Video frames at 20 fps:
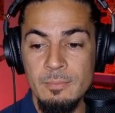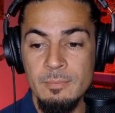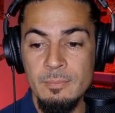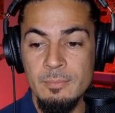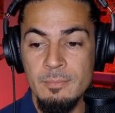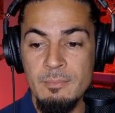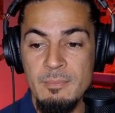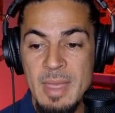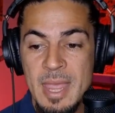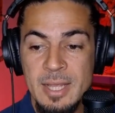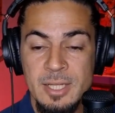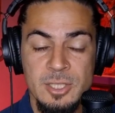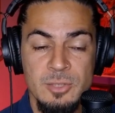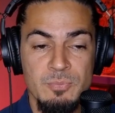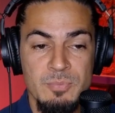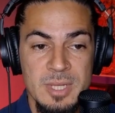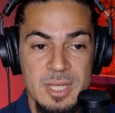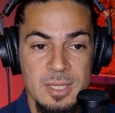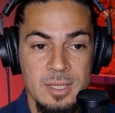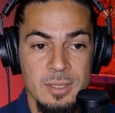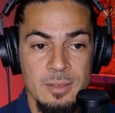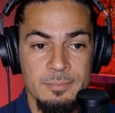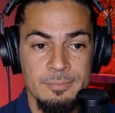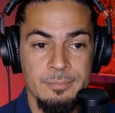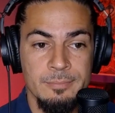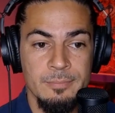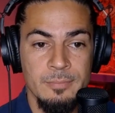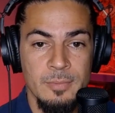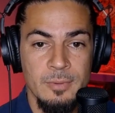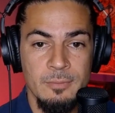makes me
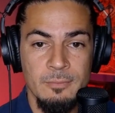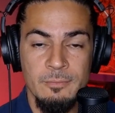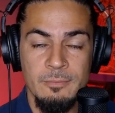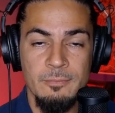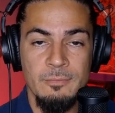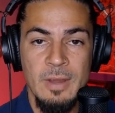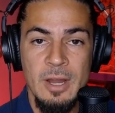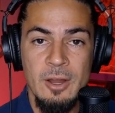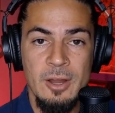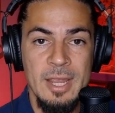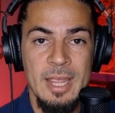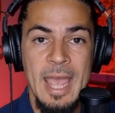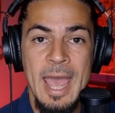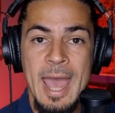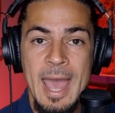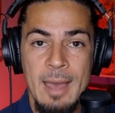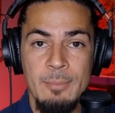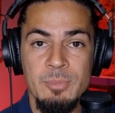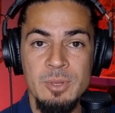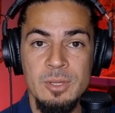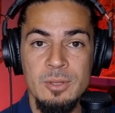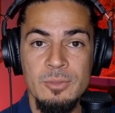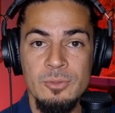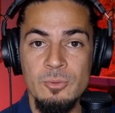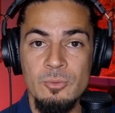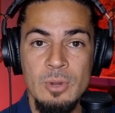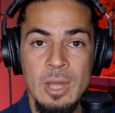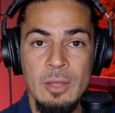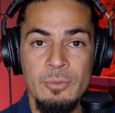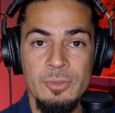very happy
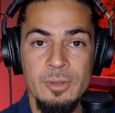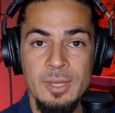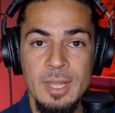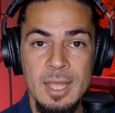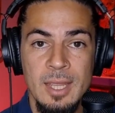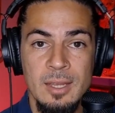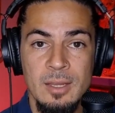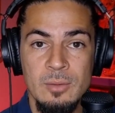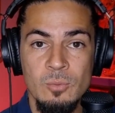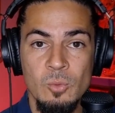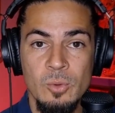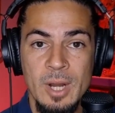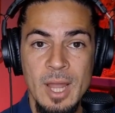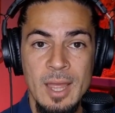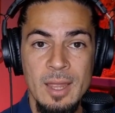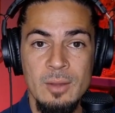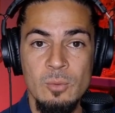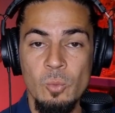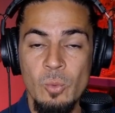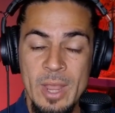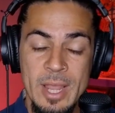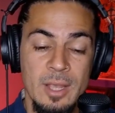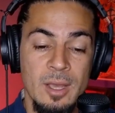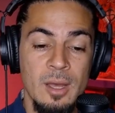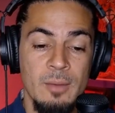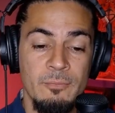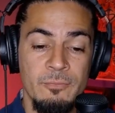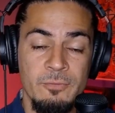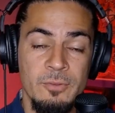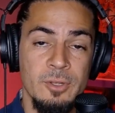throughout the day. When I wake
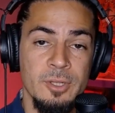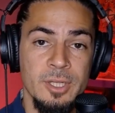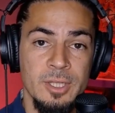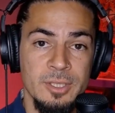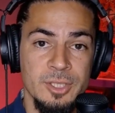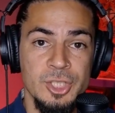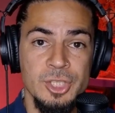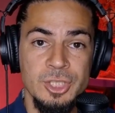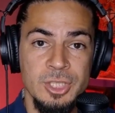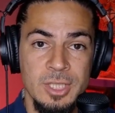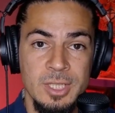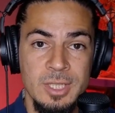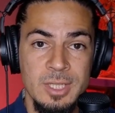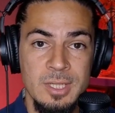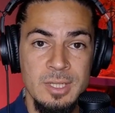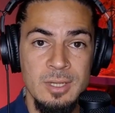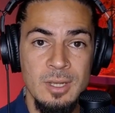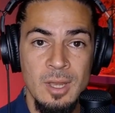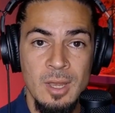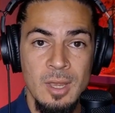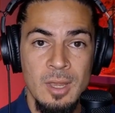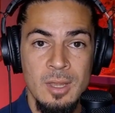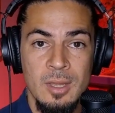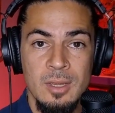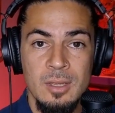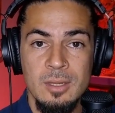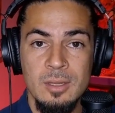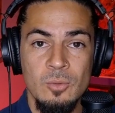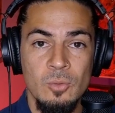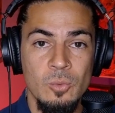up feeling shitty,
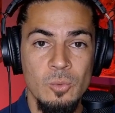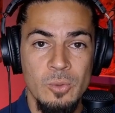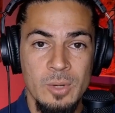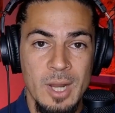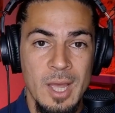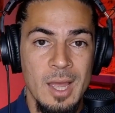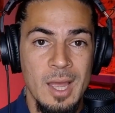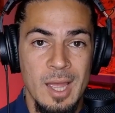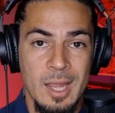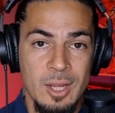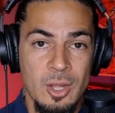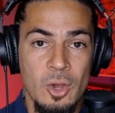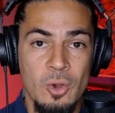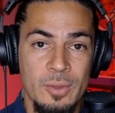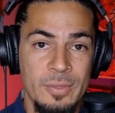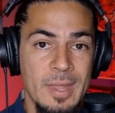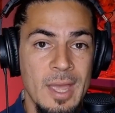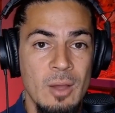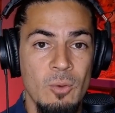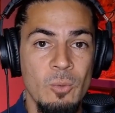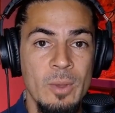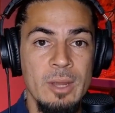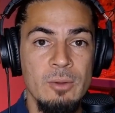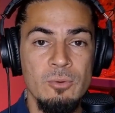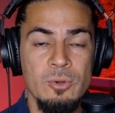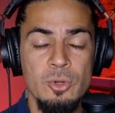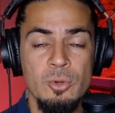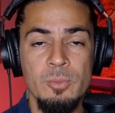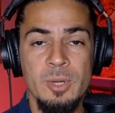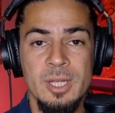when I go in that weight
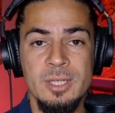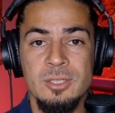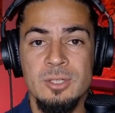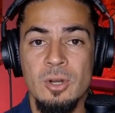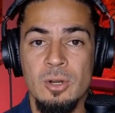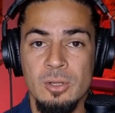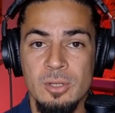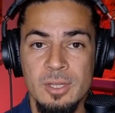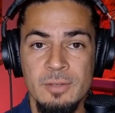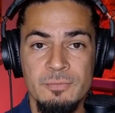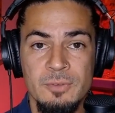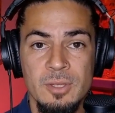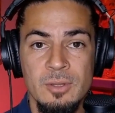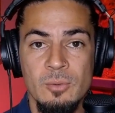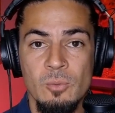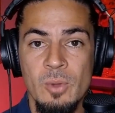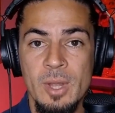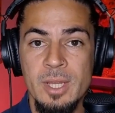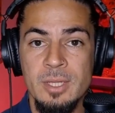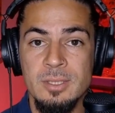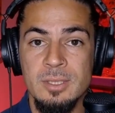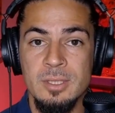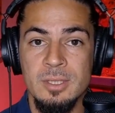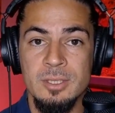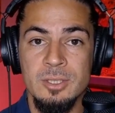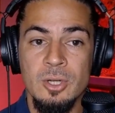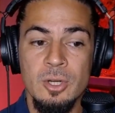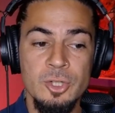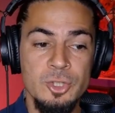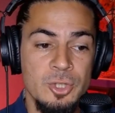room and I start lifting the weights and I
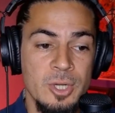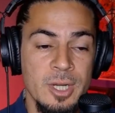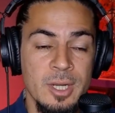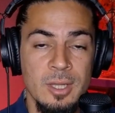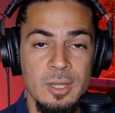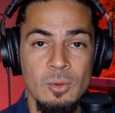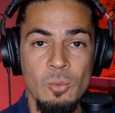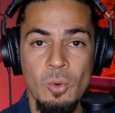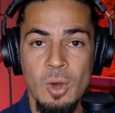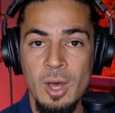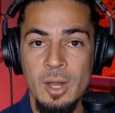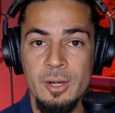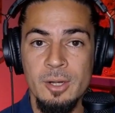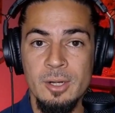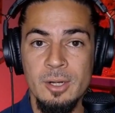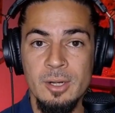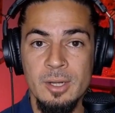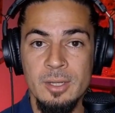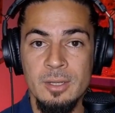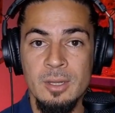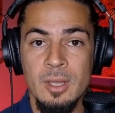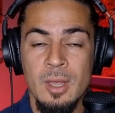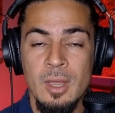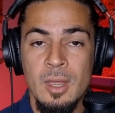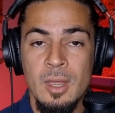start drinking the water and